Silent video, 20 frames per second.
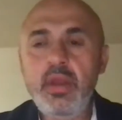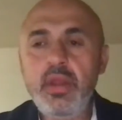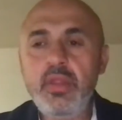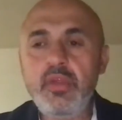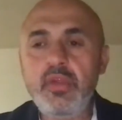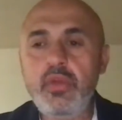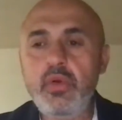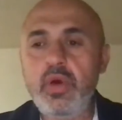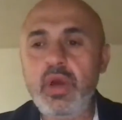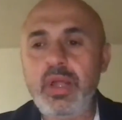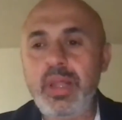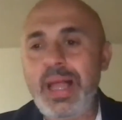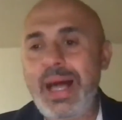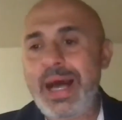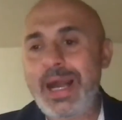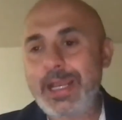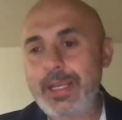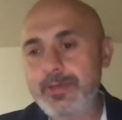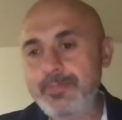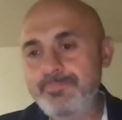it's two
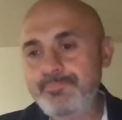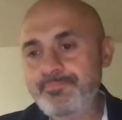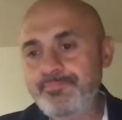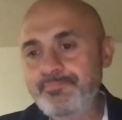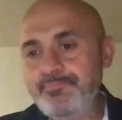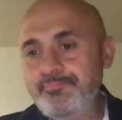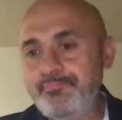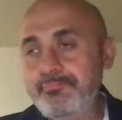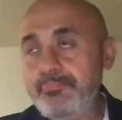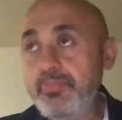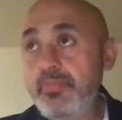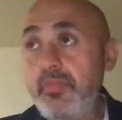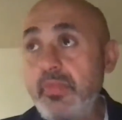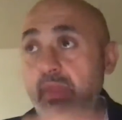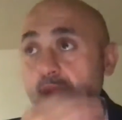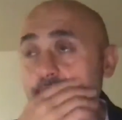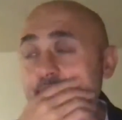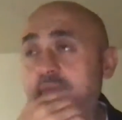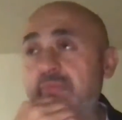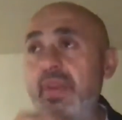o'clock.
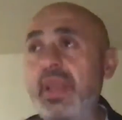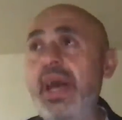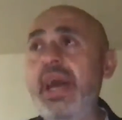If you